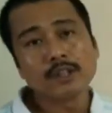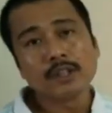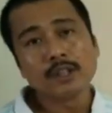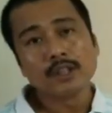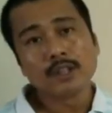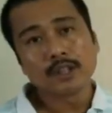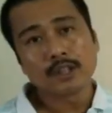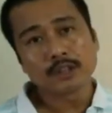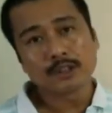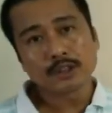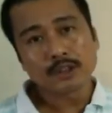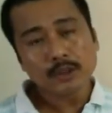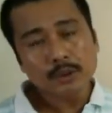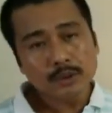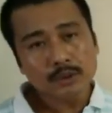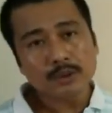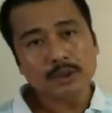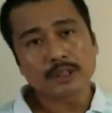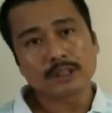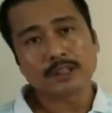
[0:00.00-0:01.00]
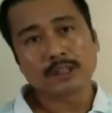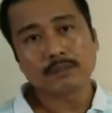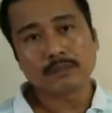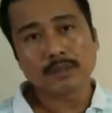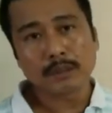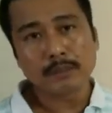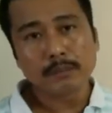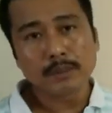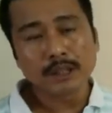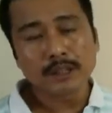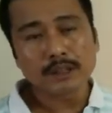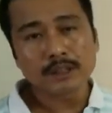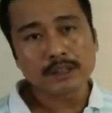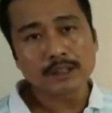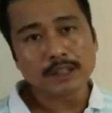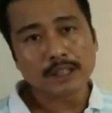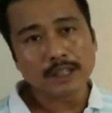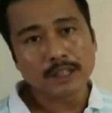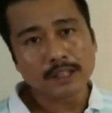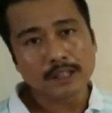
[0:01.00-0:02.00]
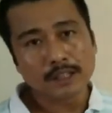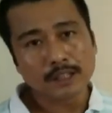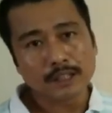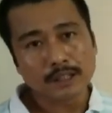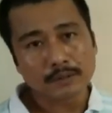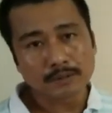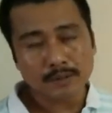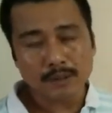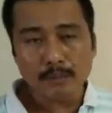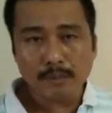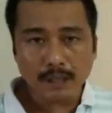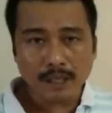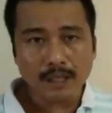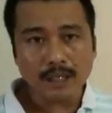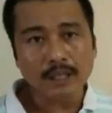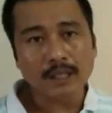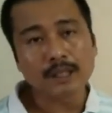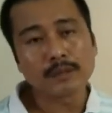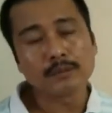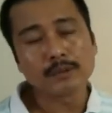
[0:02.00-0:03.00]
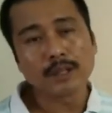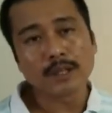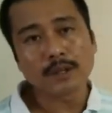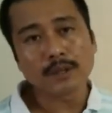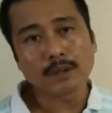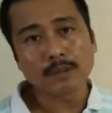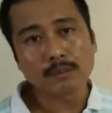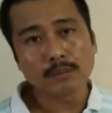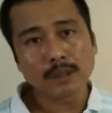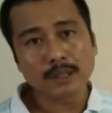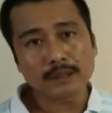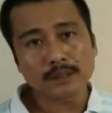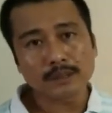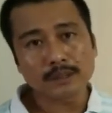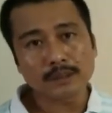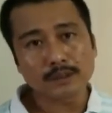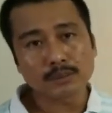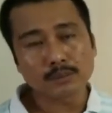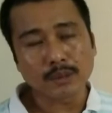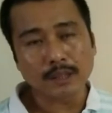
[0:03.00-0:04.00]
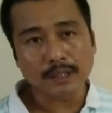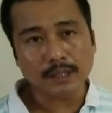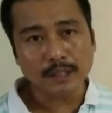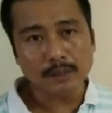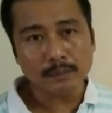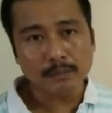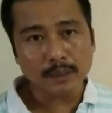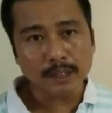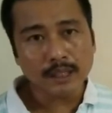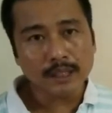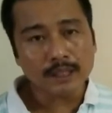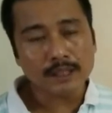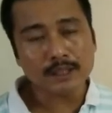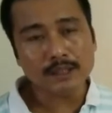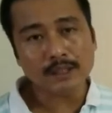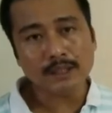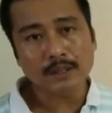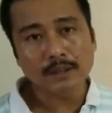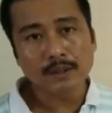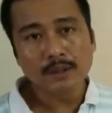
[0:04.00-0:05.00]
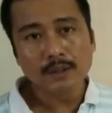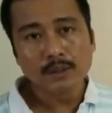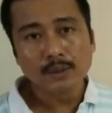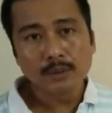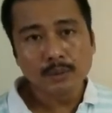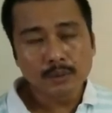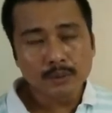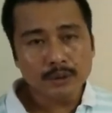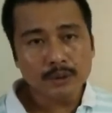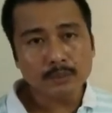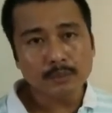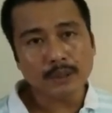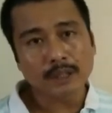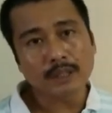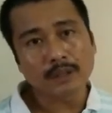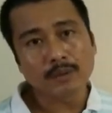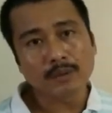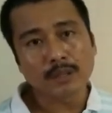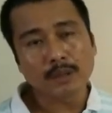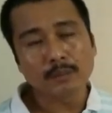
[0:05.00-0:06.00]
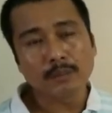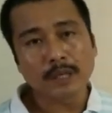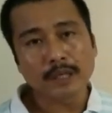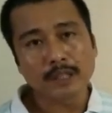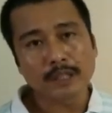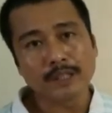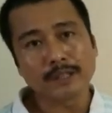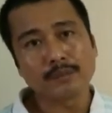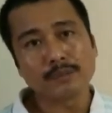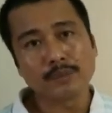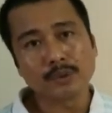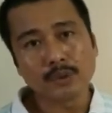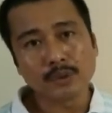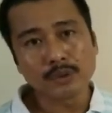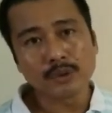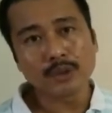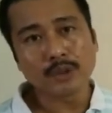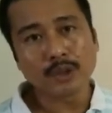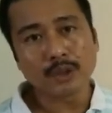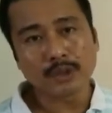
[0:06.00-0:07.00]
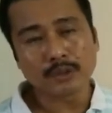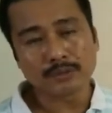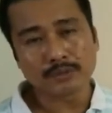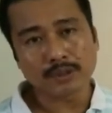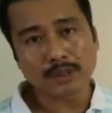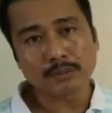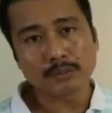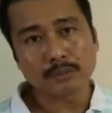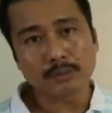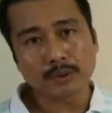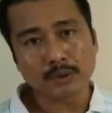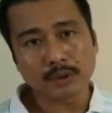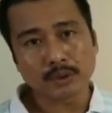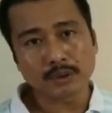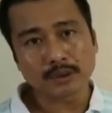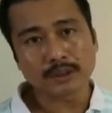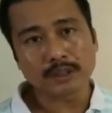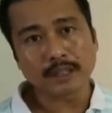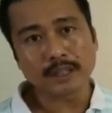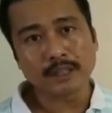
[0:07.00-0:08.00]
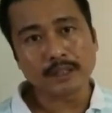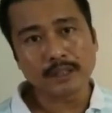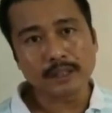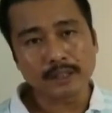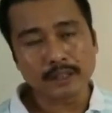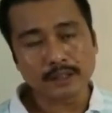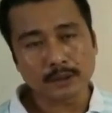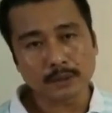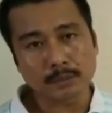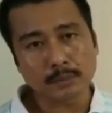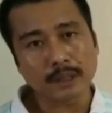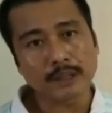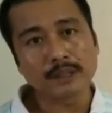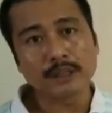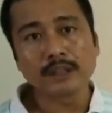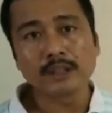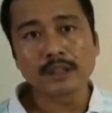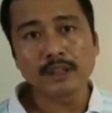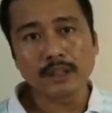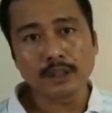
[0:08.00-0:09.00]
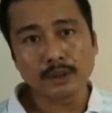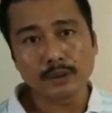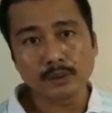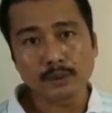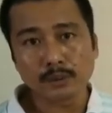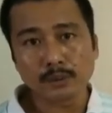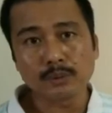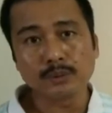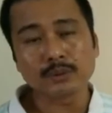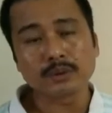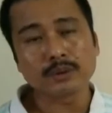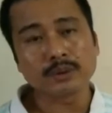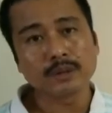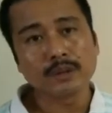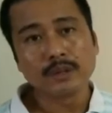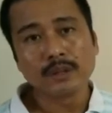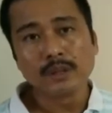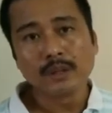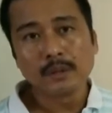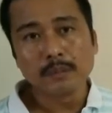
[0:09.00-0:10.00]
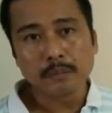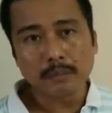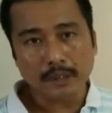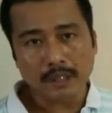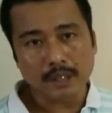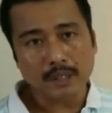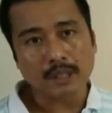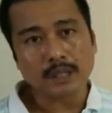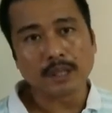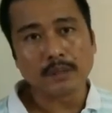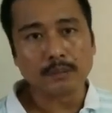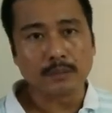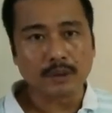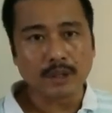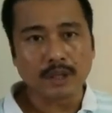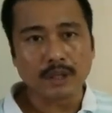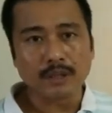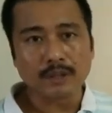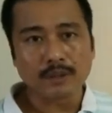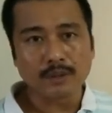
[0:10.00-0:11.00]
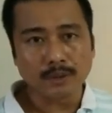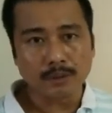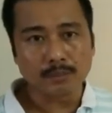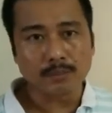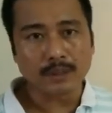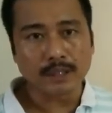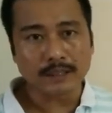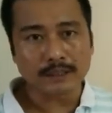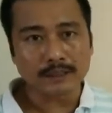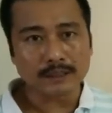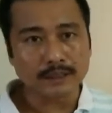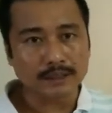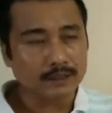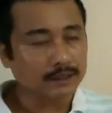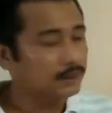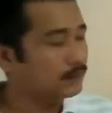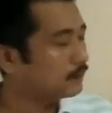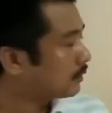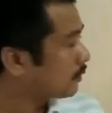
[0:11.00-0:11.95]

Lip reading: CO stretching vibration in different metal carbonyl complexes, one can predict which particular binding mode of carbon monoxide is present in those metal carbonyl complexes.